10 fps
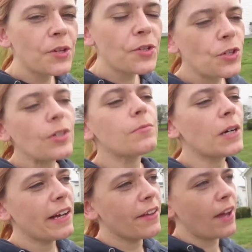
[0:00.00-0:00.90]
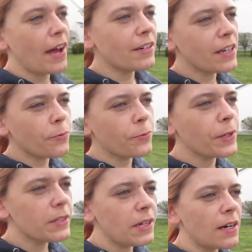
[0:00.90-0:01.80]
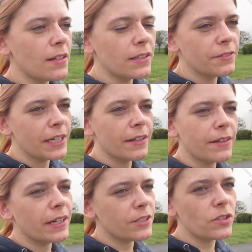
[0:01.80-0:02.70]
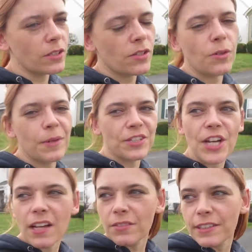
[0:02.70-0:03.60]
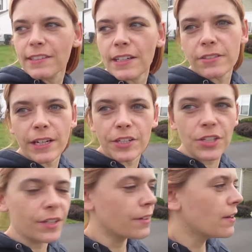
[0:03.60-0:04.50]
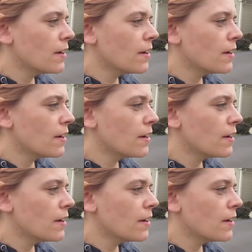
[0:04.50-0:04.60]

not sure why the area we are uh, living in there's not so much Halloween decoration.